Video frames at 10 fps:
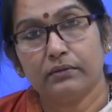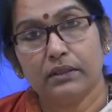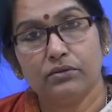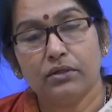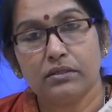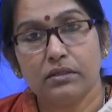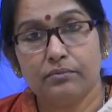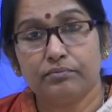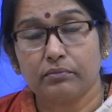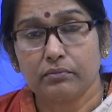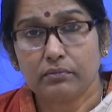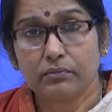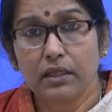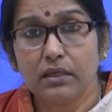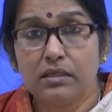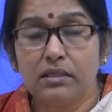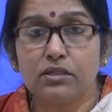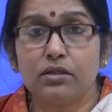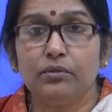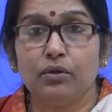education
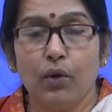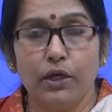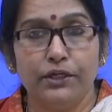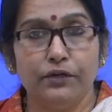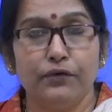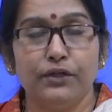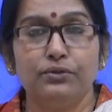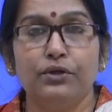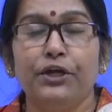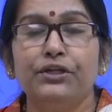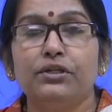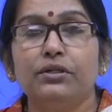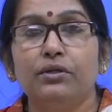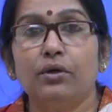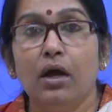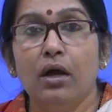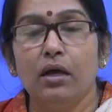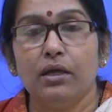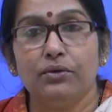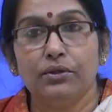system, the quality of education, the
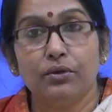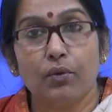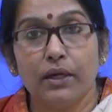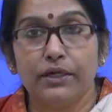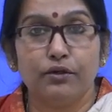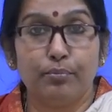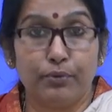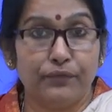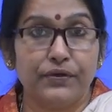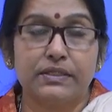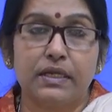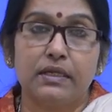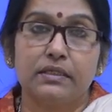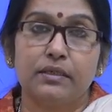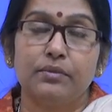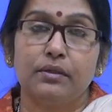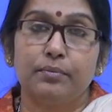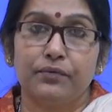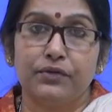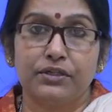the quality of professionalism, the
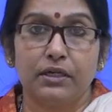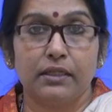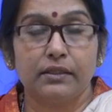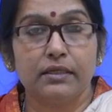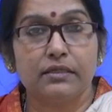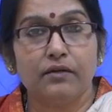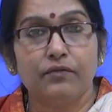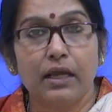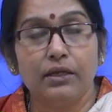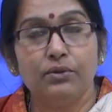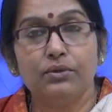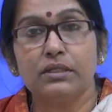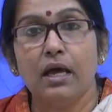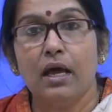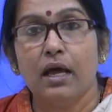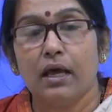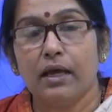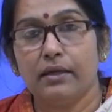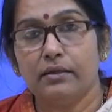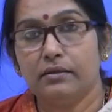professional ethics and values,
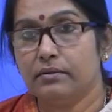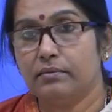and